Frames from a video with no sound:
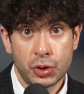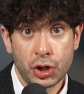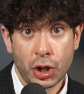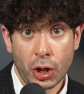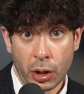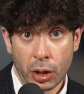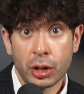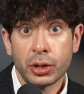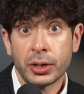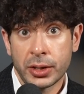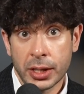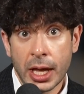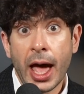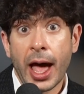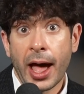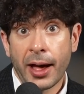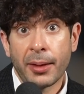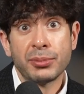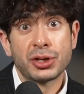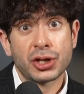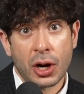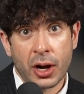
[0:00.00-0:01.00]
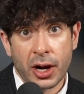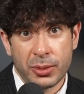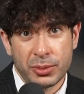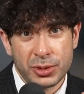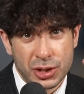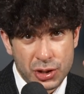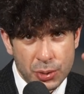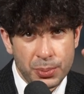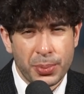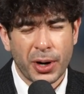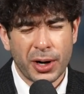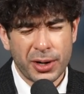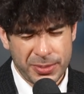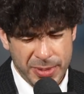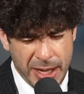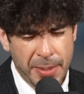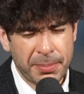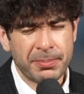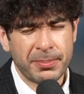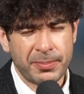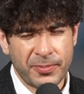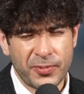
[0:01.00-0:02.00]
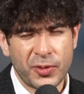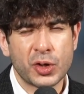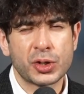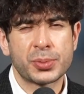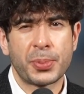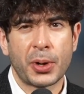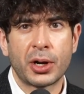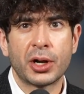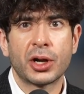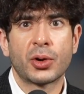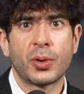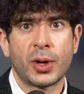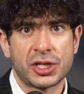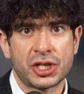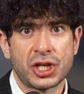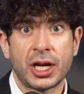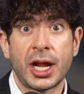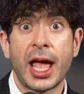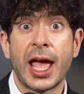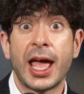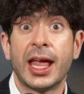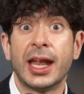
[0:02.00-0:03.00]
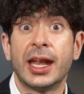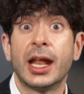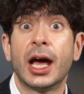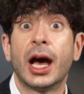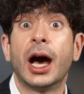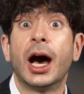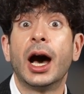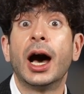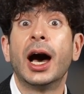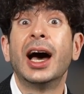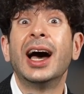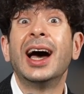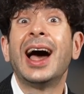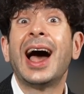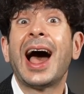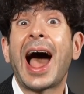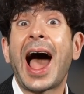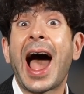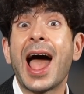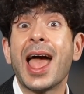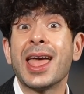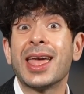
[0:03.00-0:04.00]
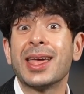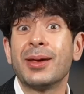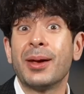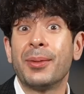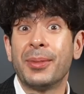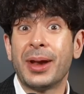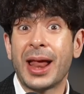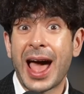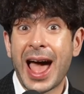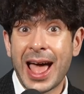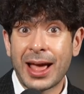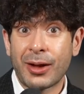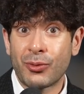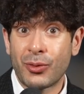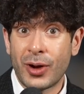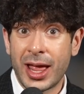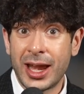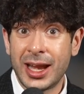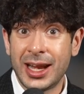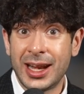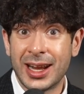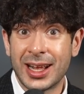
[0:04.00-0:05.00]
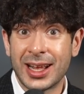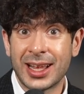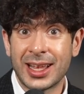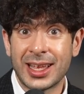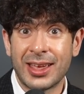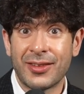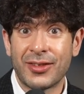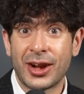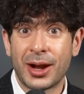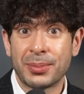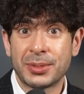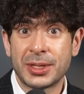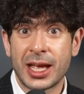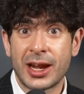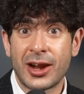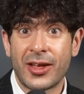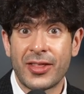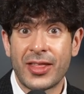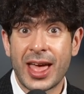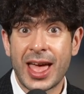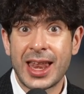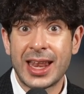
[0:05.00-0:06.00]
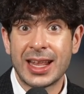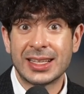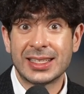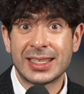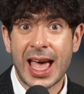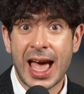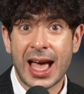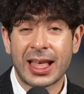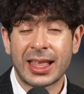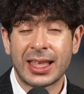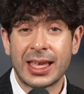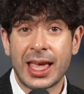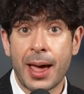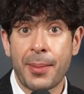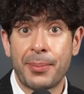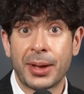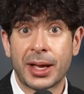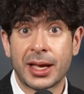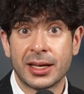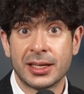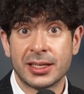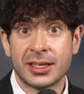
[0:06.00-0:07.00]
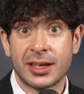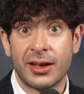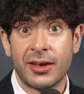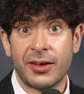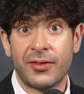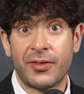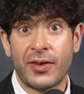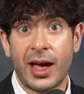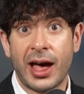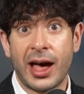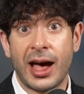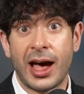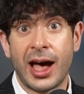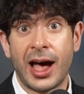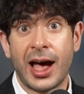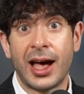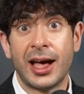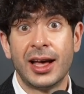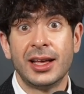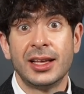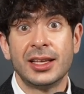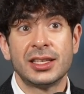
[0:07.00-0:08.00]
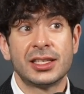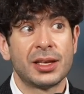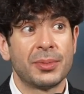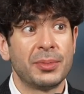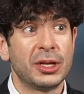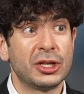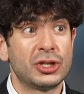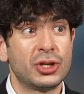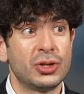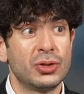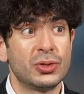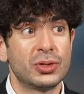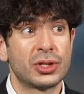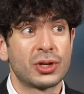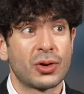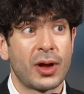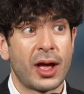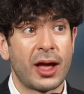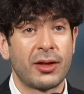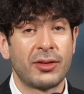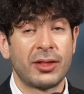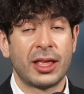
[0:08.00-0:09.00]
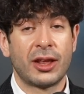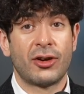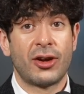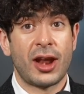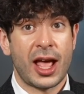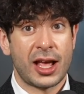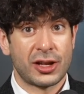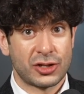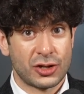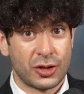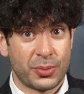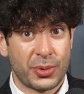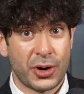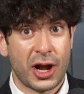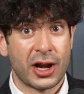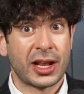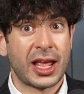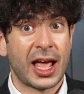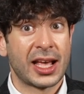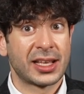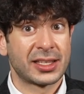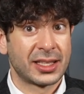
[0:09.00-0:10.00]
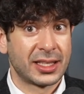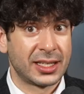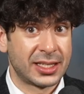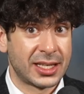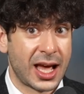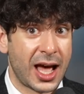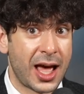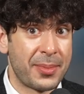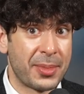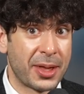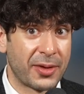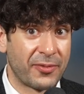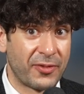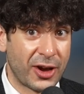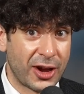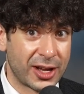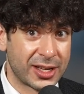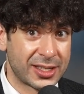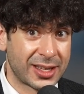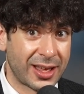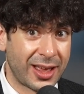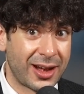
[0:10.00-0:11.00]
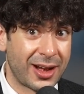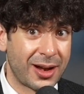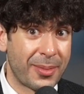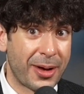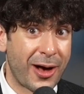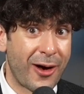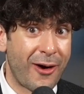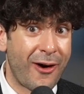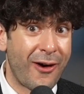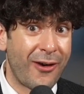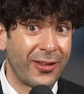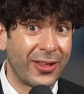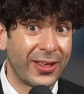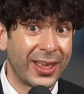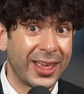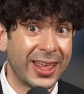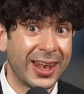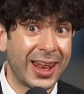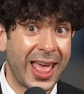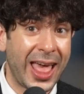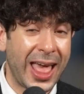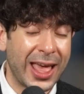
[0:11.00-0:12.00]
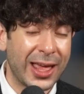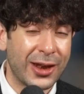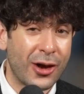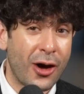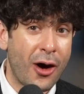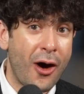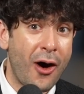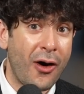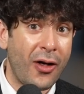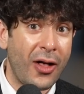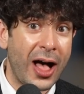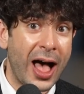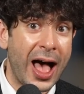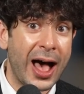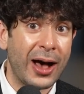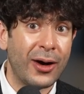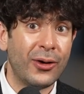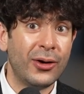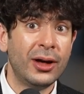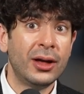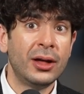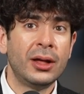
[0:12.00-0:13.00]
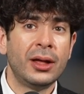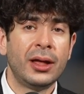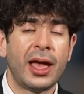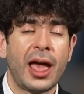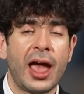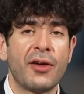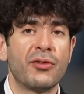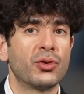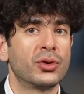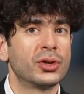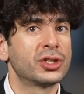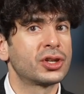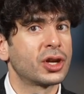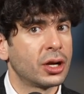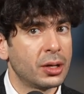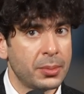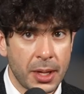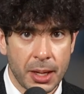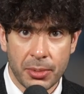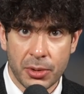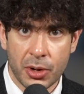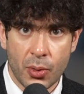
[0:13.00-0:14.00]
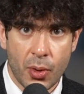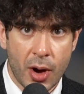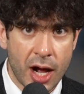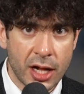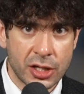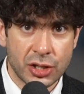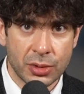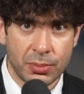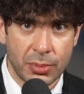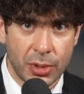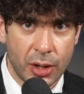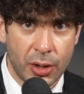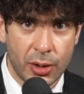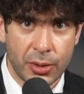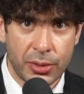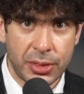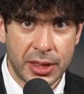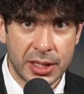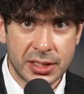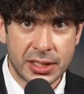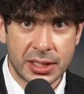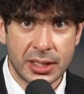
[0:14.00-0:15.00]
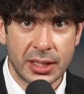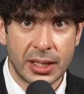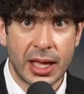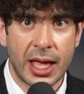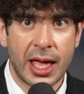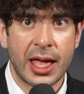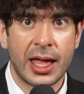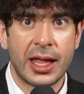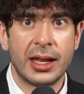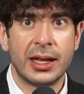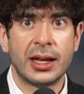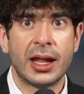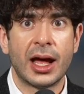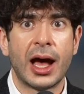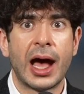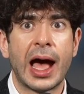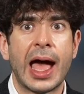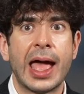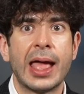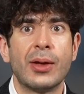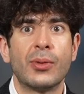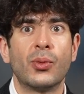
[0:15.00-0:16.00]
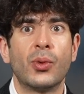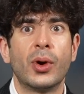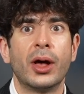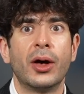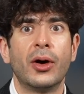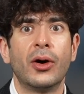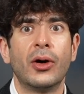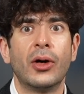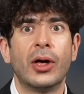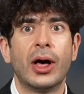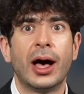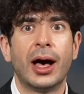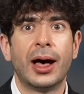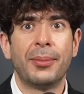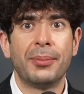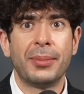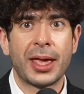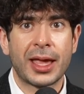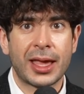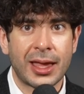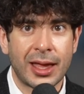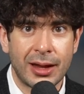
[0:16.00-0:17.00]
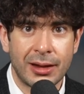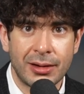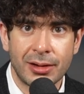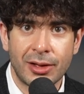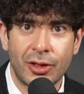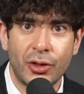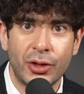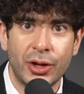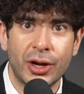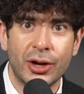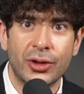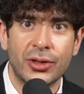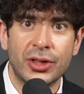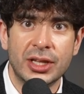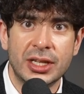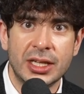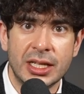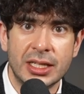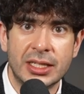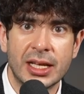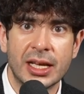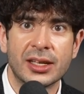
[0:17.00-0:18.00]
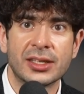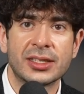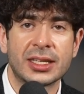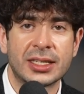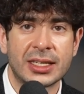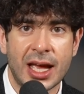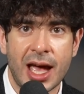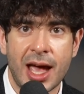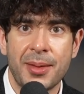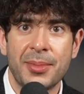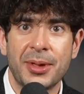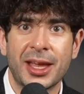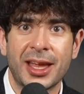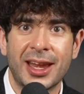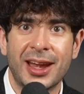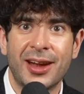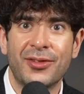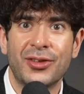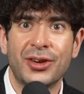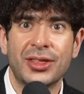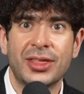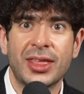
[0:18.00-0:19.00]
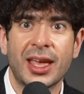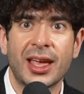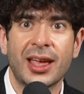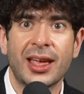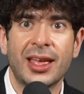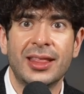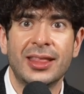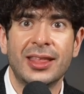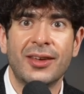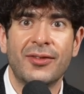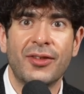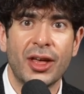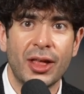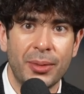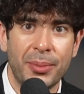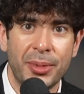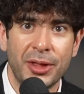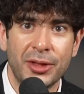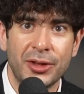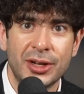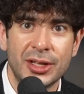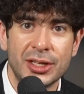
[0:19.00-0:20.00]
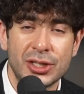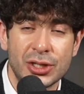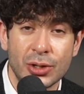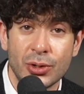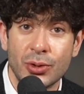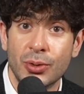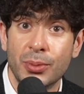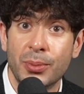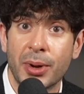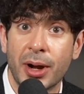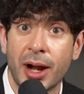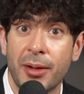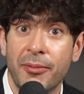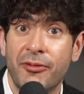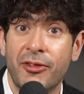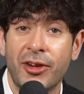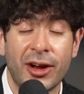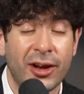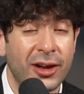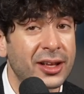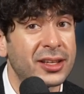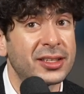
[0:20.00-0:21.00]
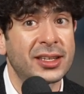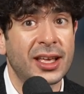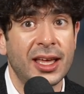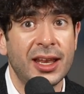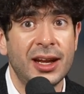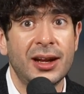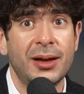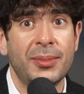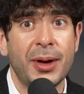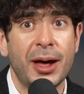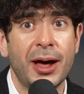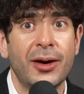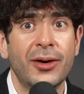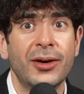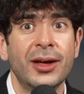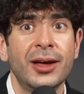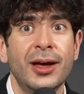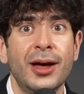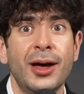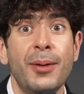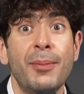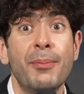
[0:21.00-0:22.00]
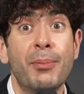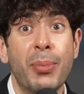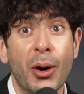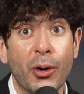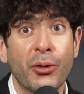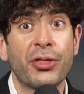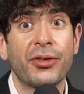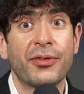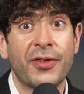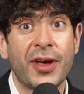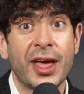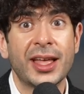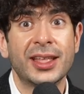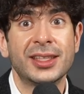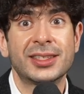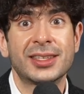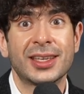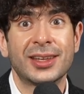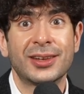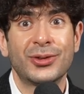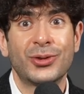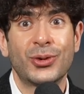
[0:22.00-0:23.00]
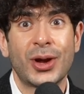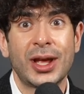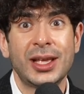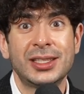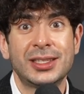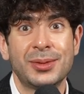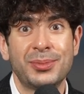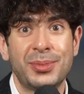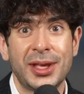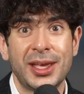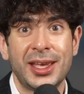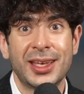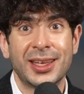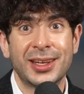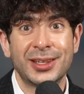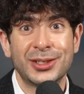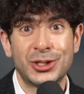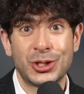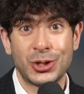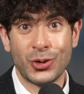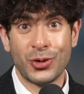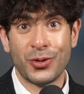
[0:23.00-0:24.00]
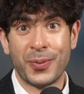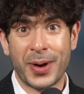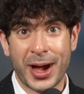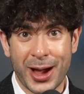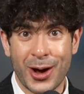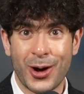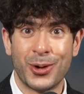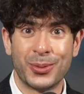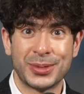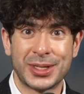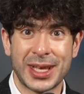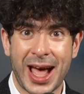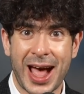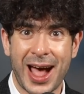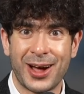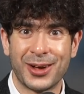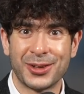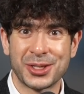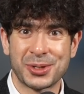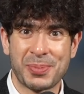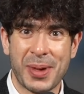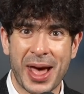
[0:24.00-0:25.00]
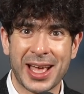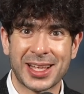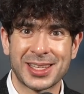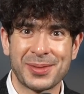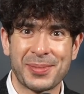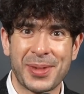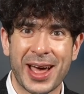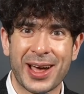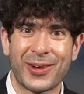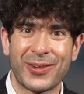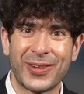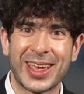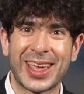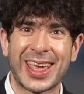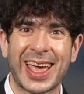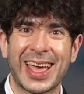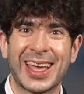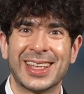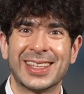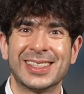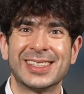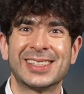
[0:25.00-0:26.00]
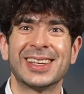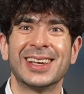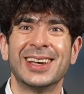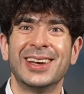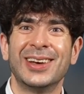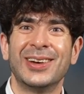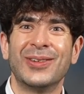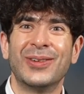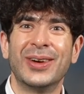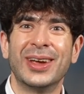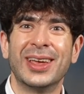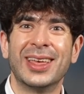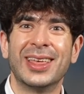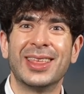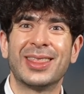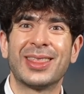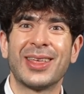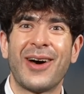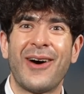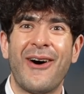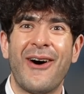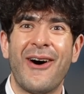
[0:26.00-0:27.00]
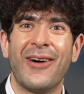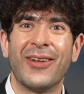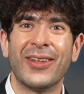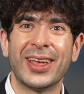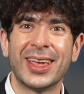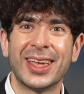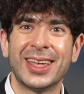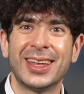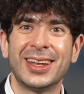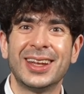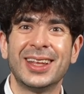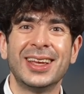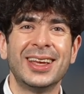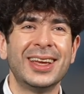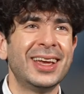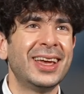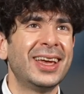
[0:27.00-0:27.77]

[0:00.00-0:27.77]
Sure. Yeah, I'm sorry, it was two part. Yep, first part of your question. And uh, I am not ready to give an update on that exactly yet because of uh, some issues around the international broadcast and the timing. Very excited about All In and All Out. Everyone's going to be able to watch them both, it's, and I will uh, make it clear the details, the timing and everything, and the availability soon, but I'm very excited about both events, and great to be in two of my hometowns back-to-back weekends with All In